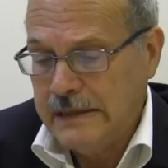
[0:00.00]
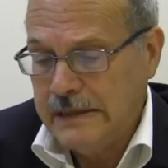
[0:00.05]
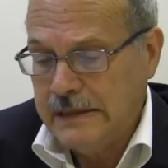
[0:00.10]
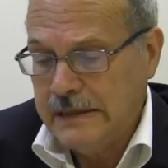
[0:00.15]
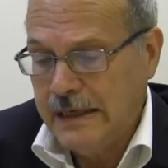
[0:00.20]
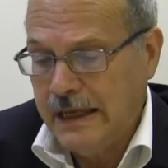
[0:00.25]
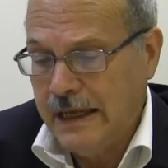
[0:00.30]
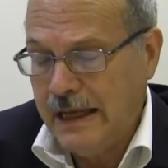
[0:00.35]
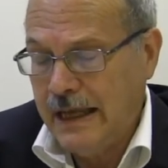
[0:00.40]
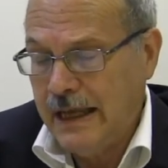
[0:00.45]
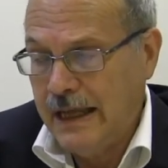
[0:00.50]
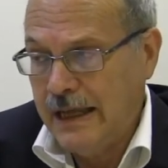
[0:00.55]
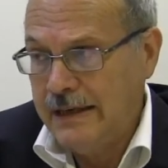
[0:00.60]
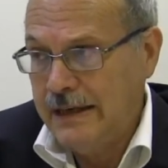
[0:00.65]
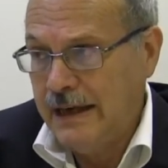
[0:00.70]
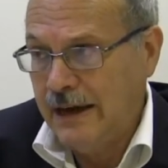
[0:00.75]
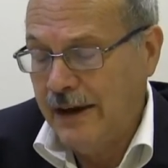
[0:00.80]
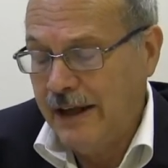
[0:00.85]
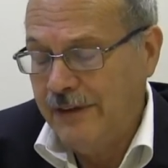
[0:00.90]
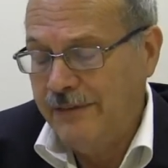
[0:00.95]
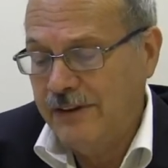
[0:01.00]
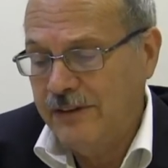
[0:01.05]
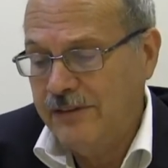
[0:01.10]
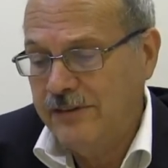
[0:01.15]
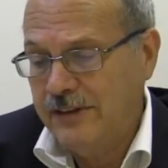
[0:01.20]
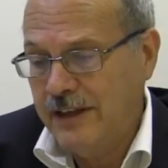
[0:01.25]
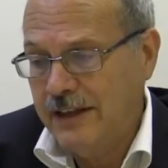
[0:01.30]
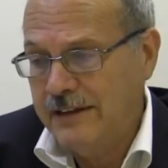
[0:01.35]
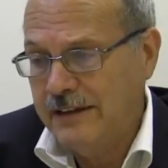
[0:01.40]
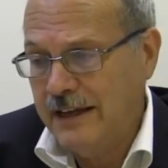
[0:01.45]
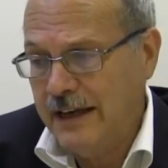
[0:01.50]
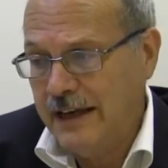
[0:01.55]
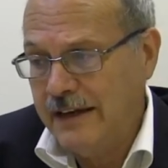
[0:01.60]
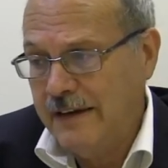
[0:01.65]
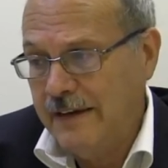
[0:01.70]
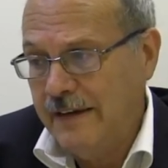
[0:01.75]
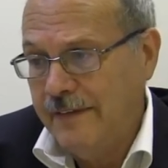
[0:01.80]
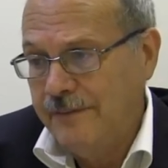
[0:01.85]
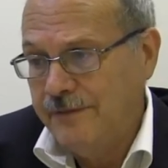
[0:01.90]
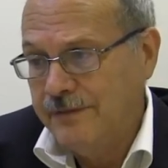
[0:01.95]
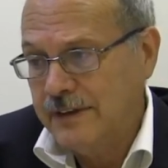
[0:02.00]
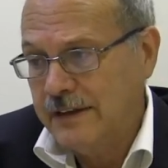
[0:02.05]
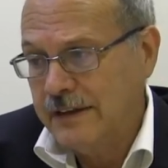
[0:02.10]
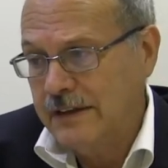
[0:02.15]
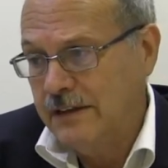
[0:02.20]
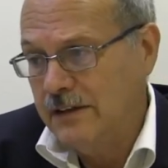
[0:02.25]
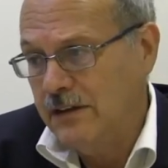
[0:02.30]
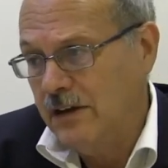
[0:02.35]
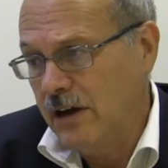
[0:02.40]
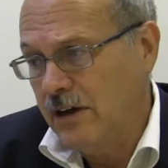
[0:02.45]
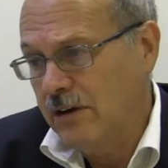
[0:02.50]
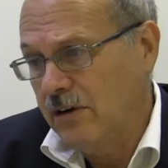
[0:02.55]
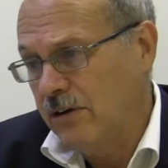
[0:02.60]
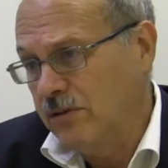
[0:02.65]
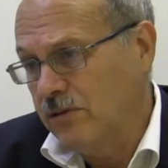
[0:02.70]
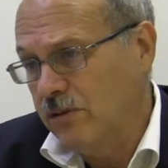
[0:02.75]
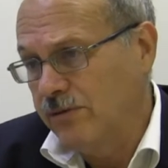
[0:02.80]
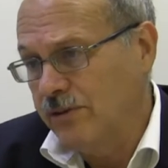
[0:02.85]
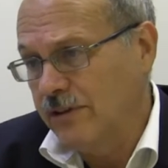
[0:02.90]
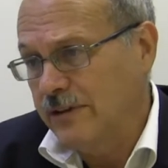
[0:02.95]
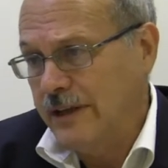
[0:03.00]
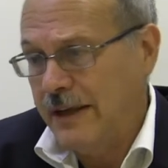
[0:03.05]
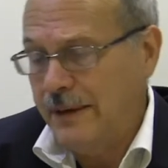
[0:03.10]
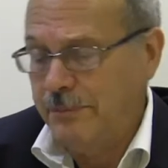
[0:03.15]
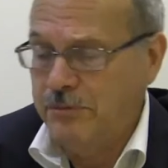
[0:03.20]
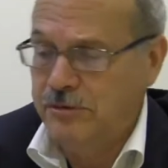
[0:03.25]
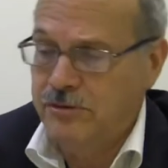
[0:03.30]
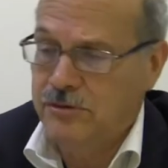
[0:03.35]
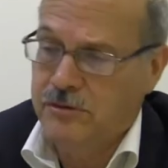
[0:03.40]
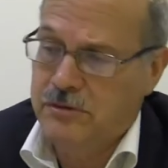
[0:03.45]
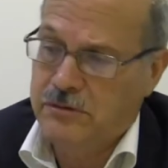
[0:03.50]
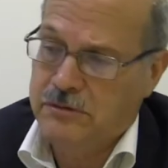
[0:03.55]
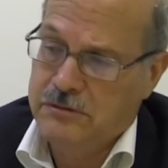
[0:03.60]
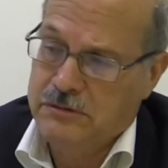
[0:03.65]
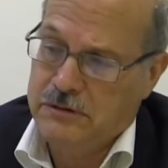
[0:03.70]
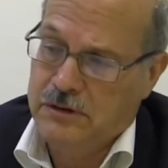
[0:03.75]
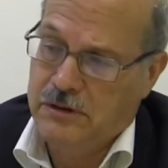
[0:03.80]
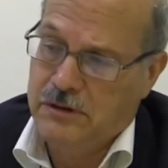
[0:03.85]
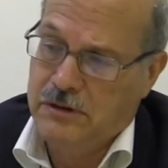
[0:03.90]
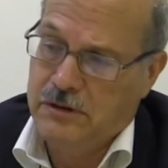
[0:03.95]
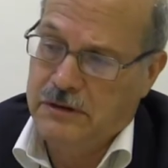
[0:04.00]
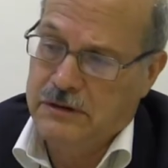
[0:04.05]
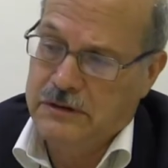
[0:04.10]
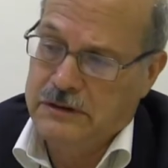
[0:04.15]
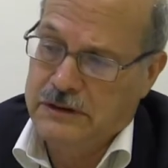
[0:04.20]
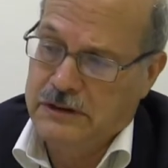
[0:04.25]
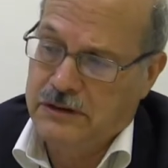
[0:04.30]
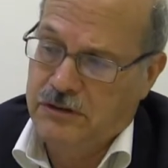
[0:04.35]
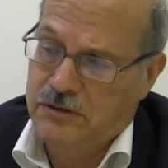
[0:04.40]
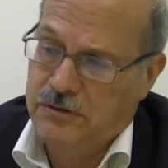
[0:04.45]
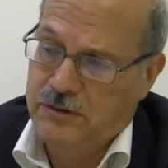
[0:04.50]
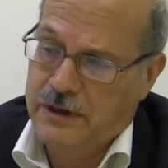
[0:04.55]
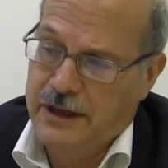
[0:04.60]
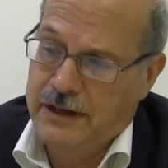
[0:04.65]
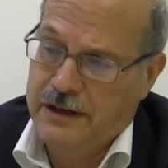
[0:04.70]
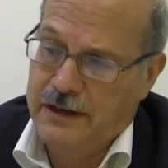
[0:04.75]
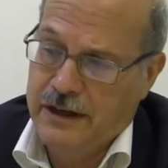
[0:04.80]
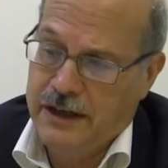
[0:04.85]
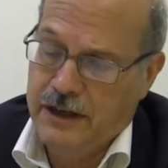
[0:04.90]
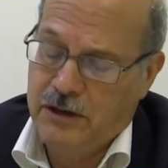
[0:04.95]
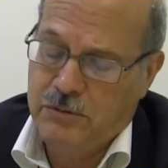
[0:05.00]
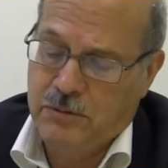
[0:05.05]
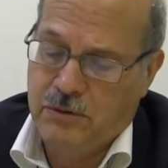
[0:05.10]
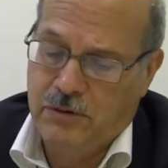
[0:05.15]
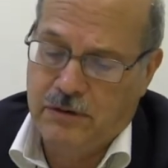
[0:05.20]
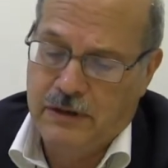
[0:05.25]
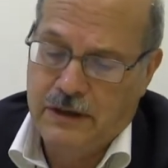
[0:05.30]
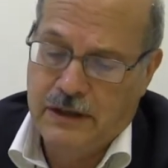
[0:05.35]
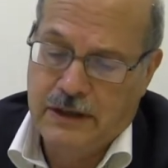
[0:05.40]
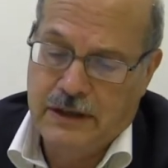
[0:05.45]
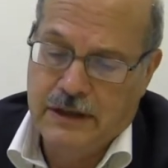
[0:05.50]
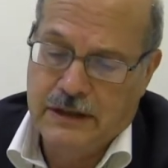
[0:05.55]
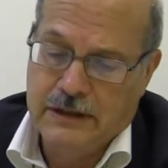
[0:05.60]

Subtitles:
Now, having said that, not all overlaps are created equal.